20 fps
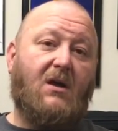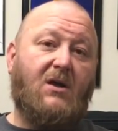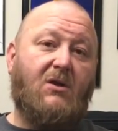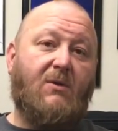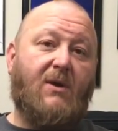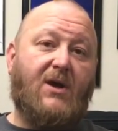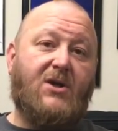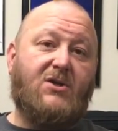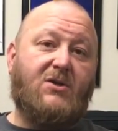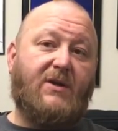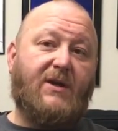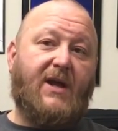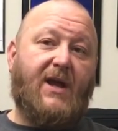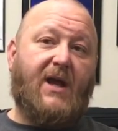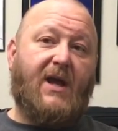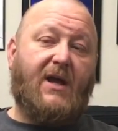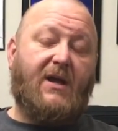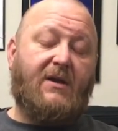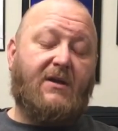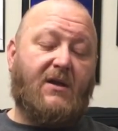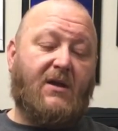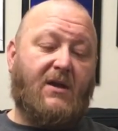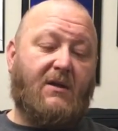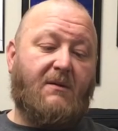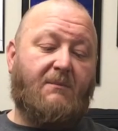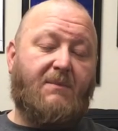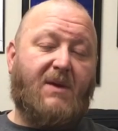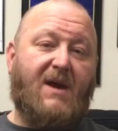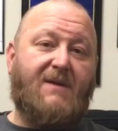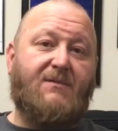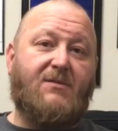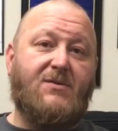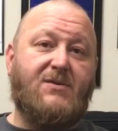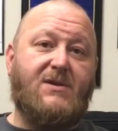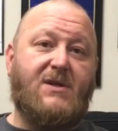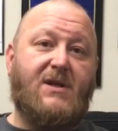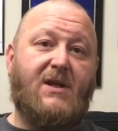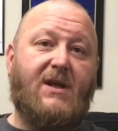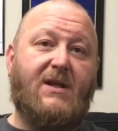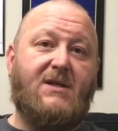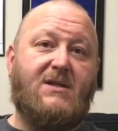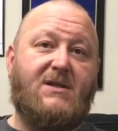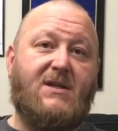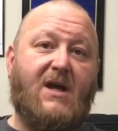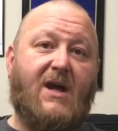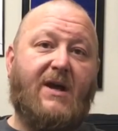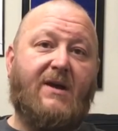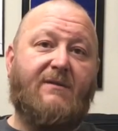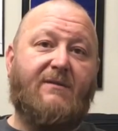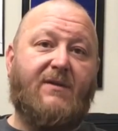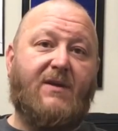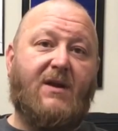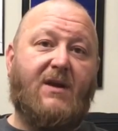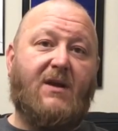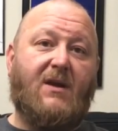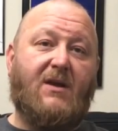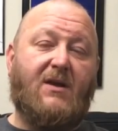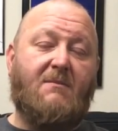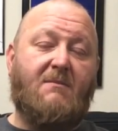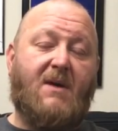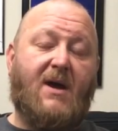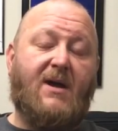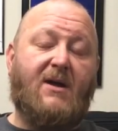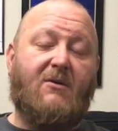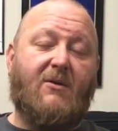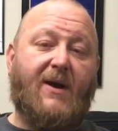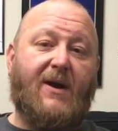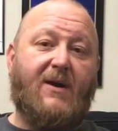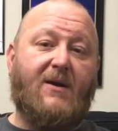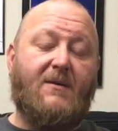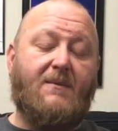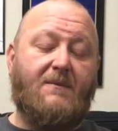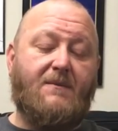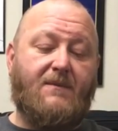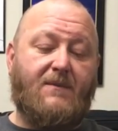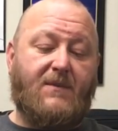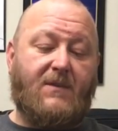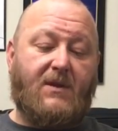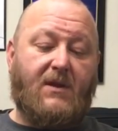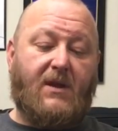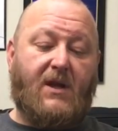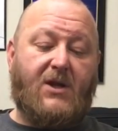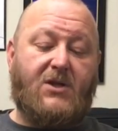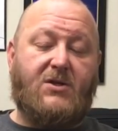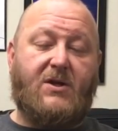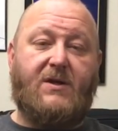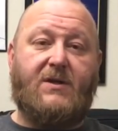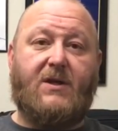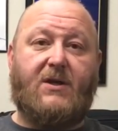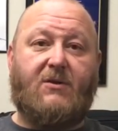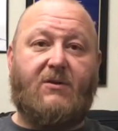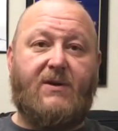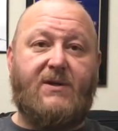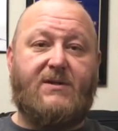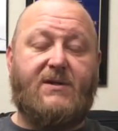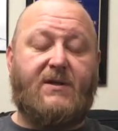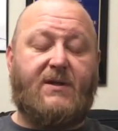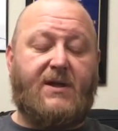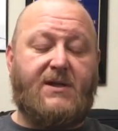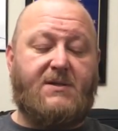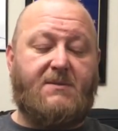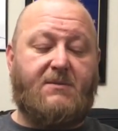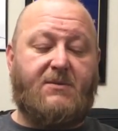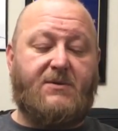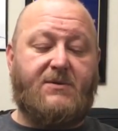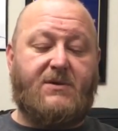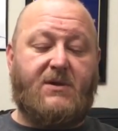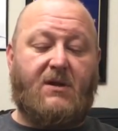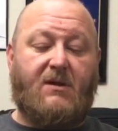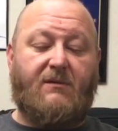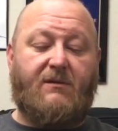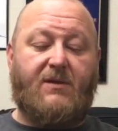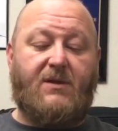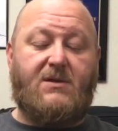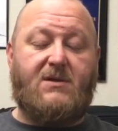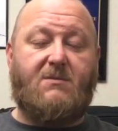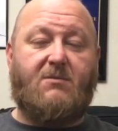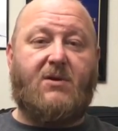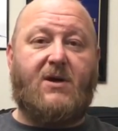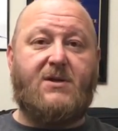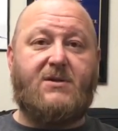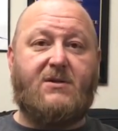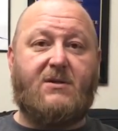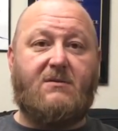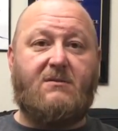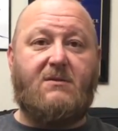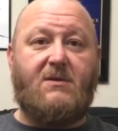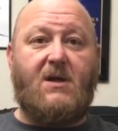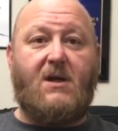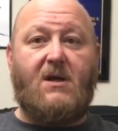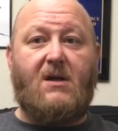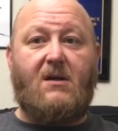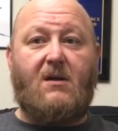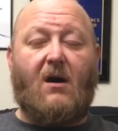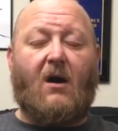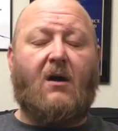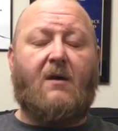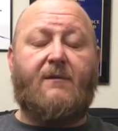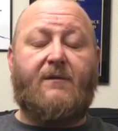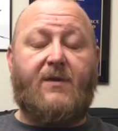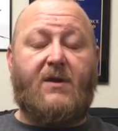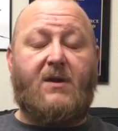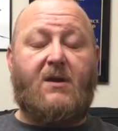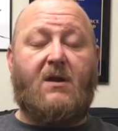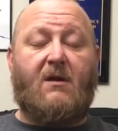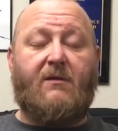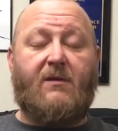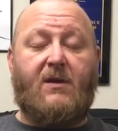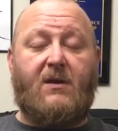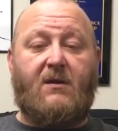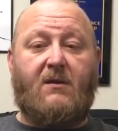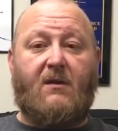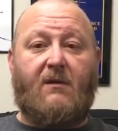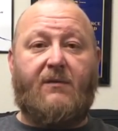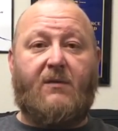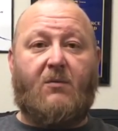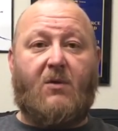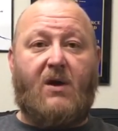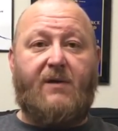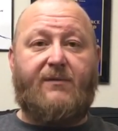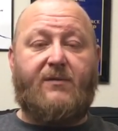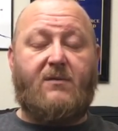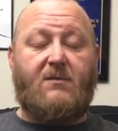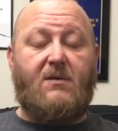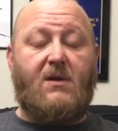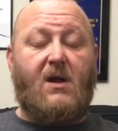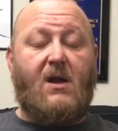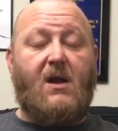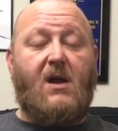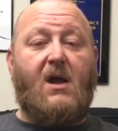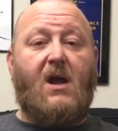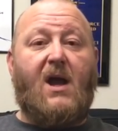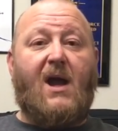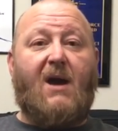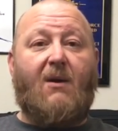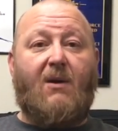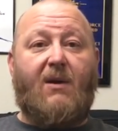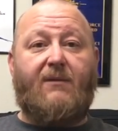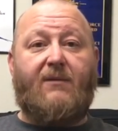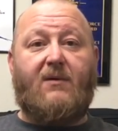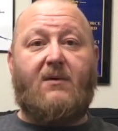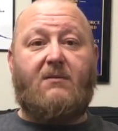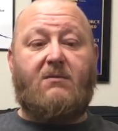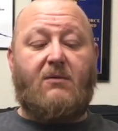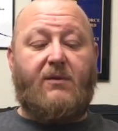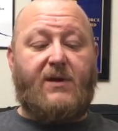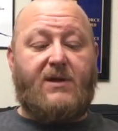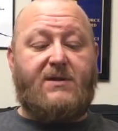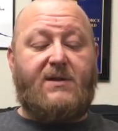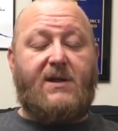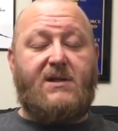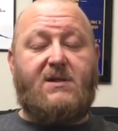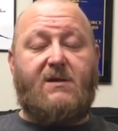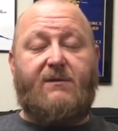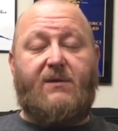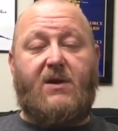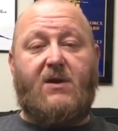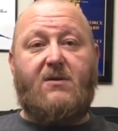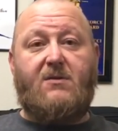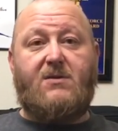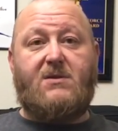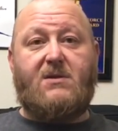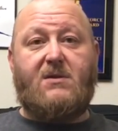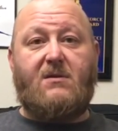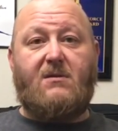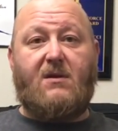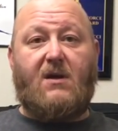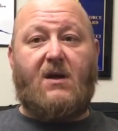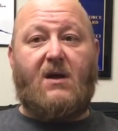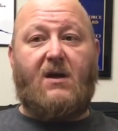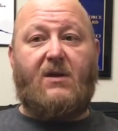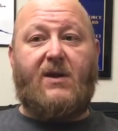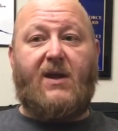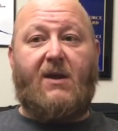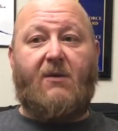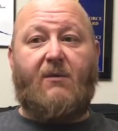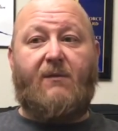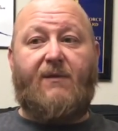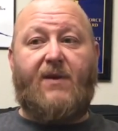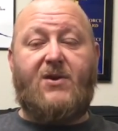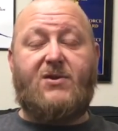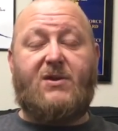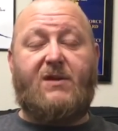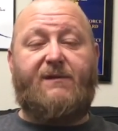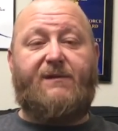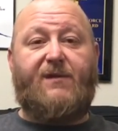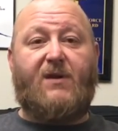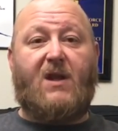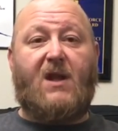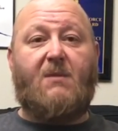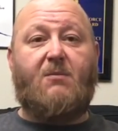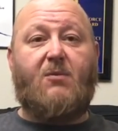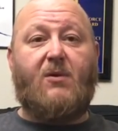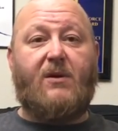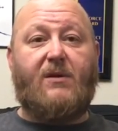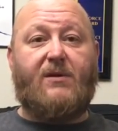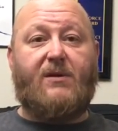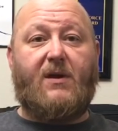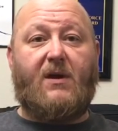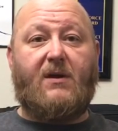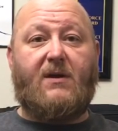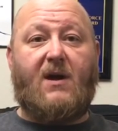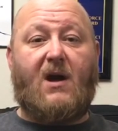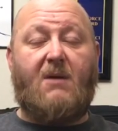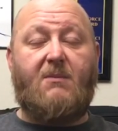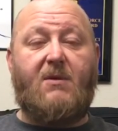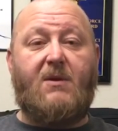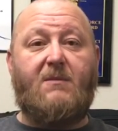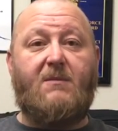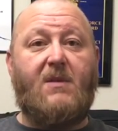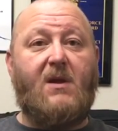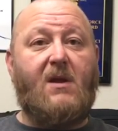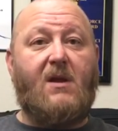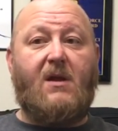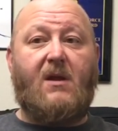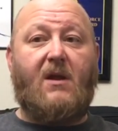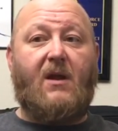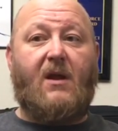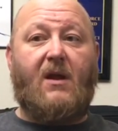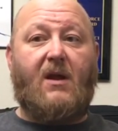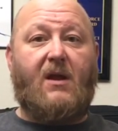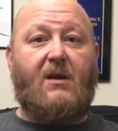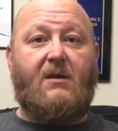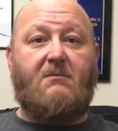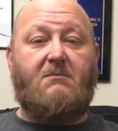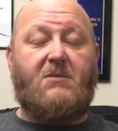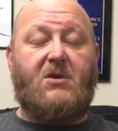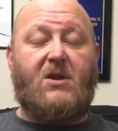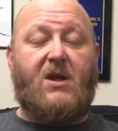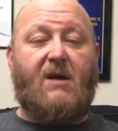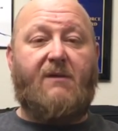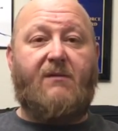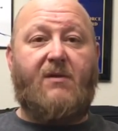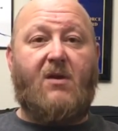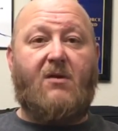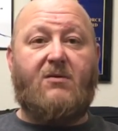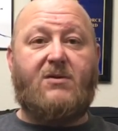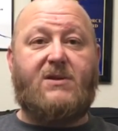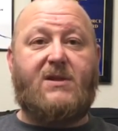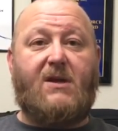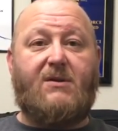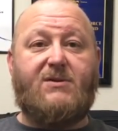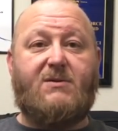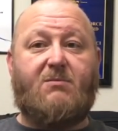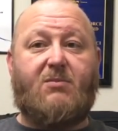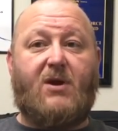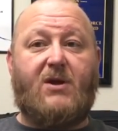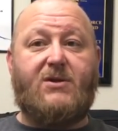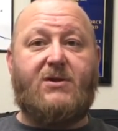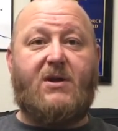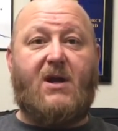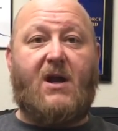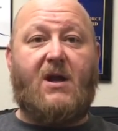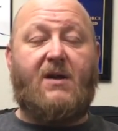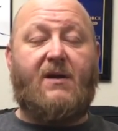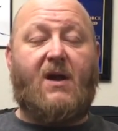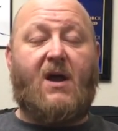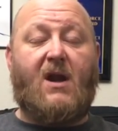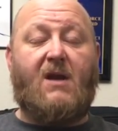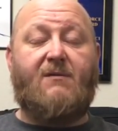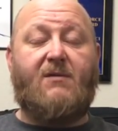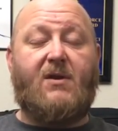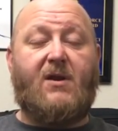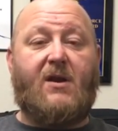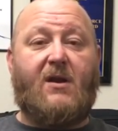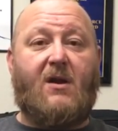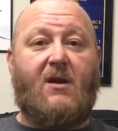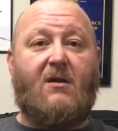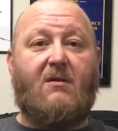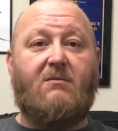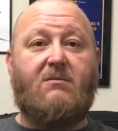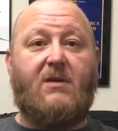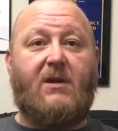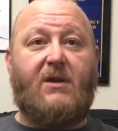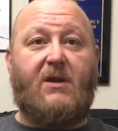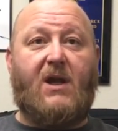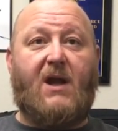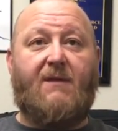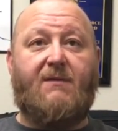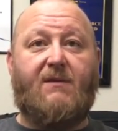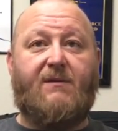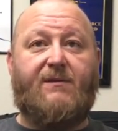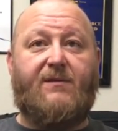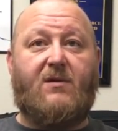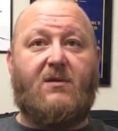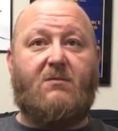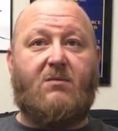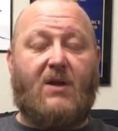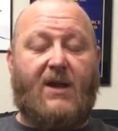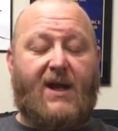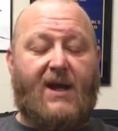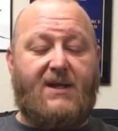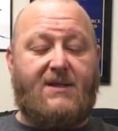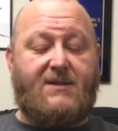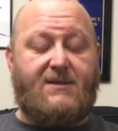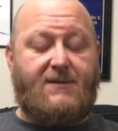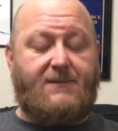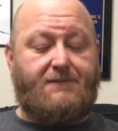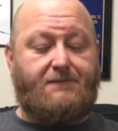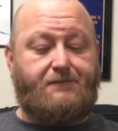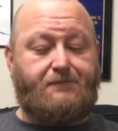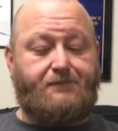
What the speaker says: You actually had baffles in the inside of the moderator that actually decreased the decibels of the suppressor, or of the rifle. However, with extensive use, they would eventually fill up with carbon, and you'd have no sound suppression out of it at all, and you'd have the full blast,